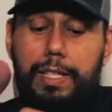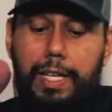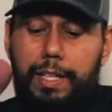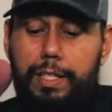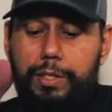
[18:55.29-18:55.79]

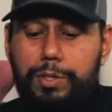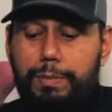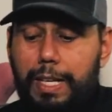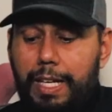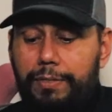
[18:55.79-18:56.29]
that using
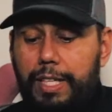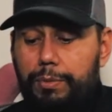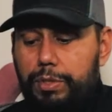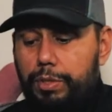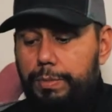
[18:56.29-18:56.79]
my left
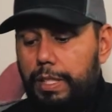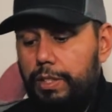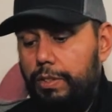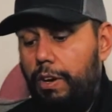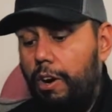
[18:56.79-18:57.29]
hand was going to be a
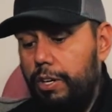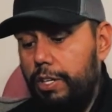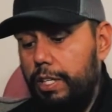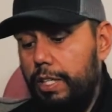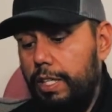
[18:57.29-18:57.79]
little
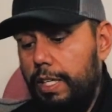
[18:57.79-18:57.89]
harder,